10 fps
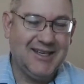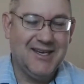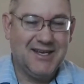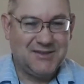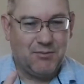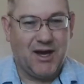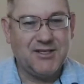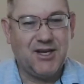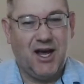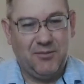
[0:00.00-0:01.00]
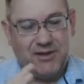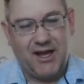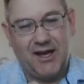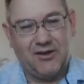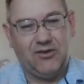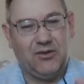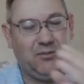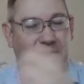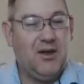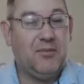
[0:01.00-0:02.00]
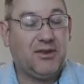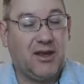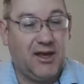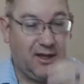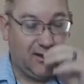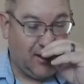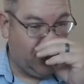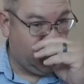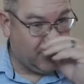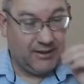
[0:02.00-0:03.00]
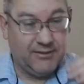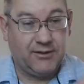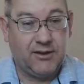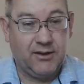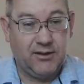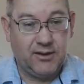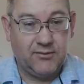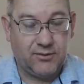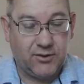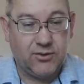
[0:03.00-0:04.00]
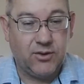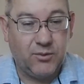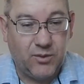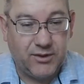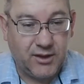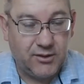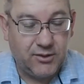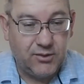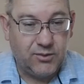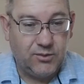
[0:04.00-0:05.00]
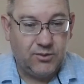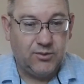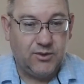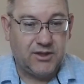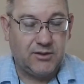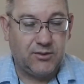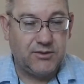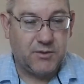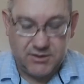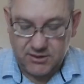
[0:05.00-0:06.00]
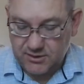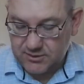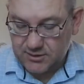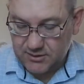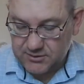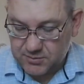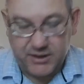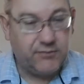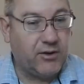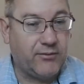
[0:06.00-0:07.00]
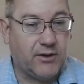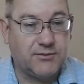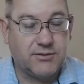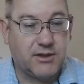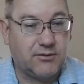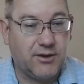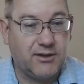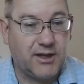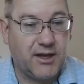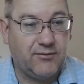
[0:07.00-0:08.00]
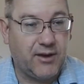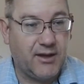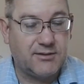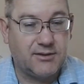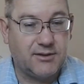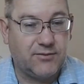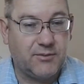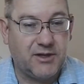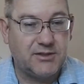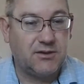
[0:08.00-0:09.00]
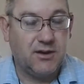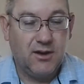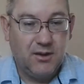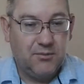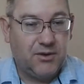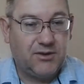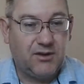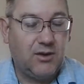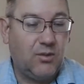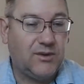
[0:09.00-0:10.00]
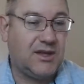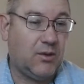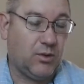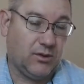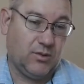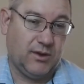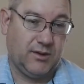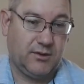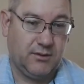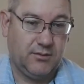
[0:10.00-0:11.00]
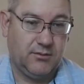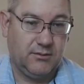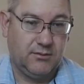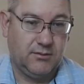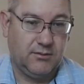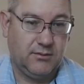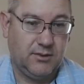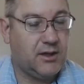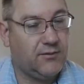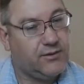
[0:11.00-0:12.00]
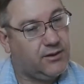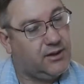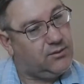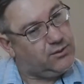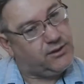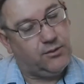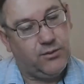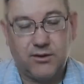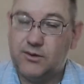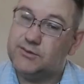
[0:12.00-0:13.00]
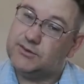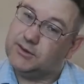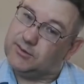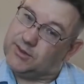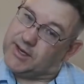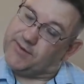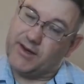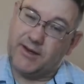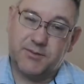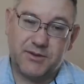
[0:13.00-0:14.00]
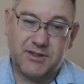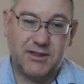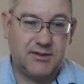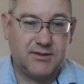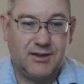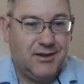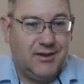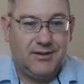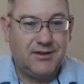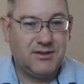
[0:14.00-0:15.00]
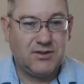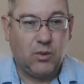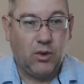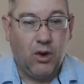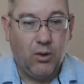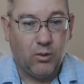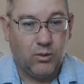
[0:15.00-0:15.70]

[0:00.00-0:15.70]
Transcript: it's my job to handle them, but I understand that they're good at what they do. Especially there's plenty of revenue officers that are great, that have excellent information, but they know what they work with. And if they're not working with those, they don't have that expertise. They just don't know.